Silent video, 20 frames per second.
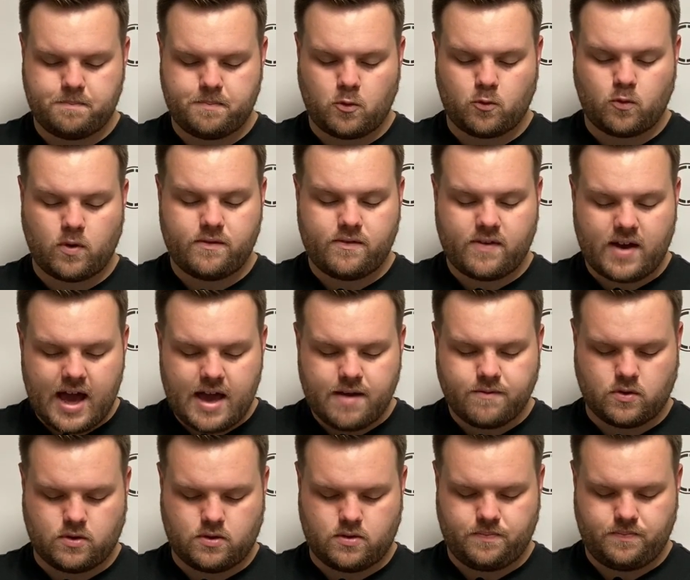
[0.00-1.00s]

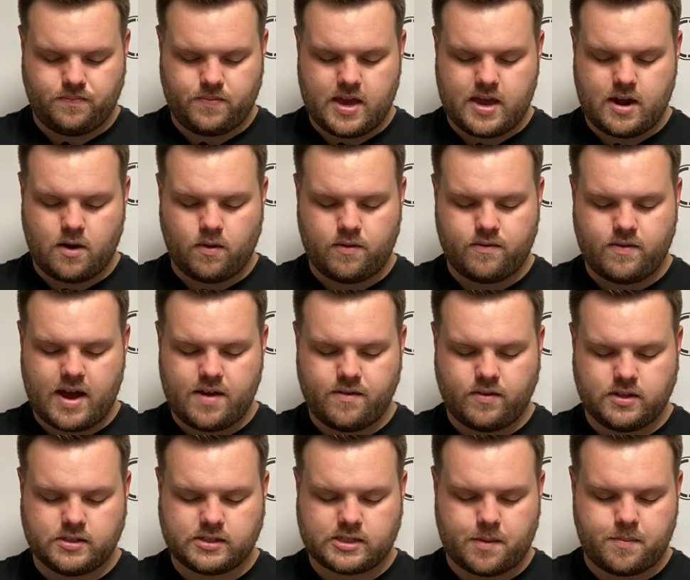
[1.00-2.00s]
revival. And a
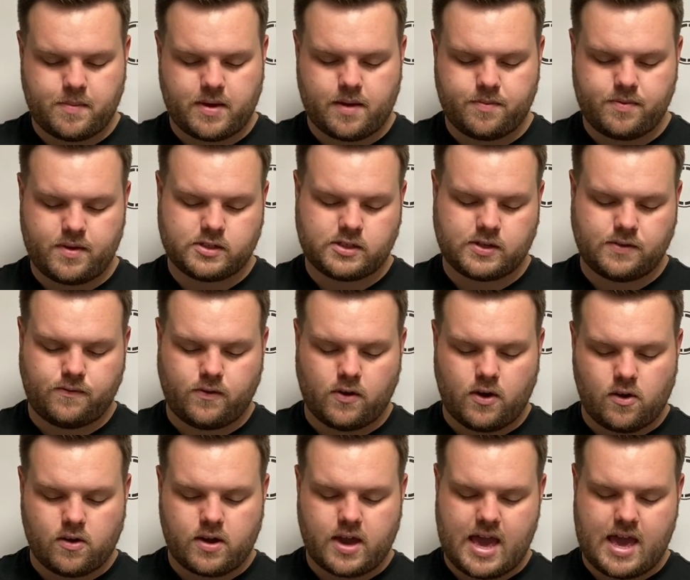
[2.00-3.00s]
revival is coming up. There's a
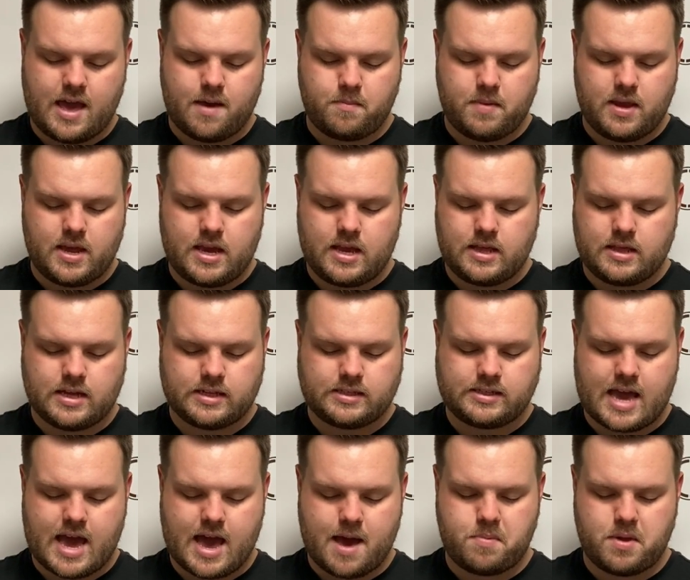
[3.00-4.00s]
fall camp meeting
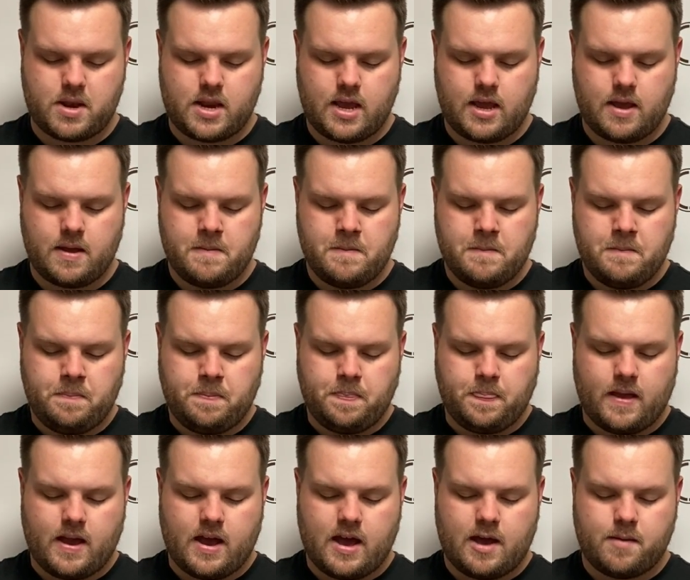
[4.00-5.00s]
that's happening
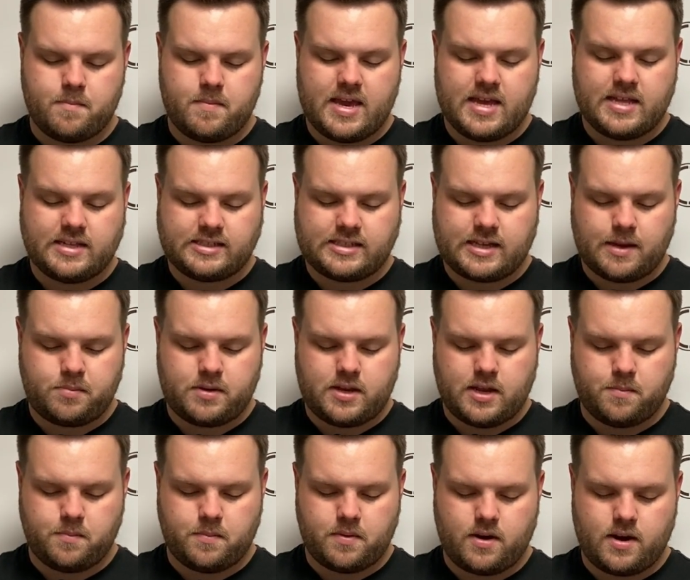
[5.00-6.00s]
in
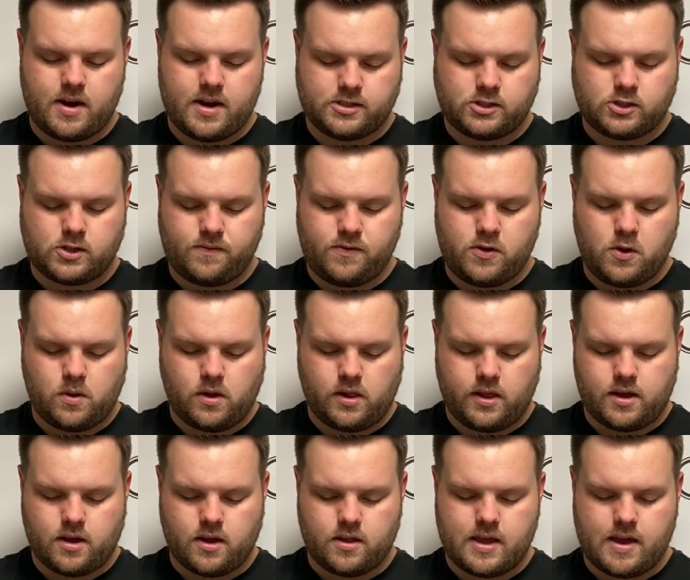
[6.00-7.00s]
September. And so if you
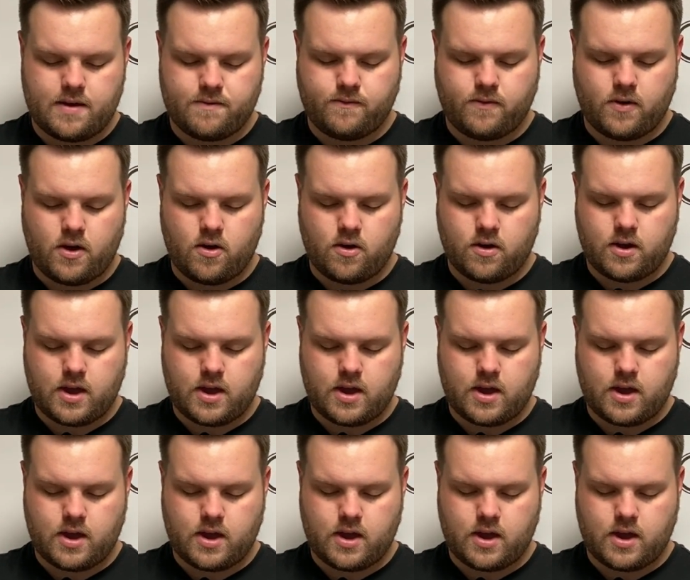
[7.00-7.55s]
click on that fall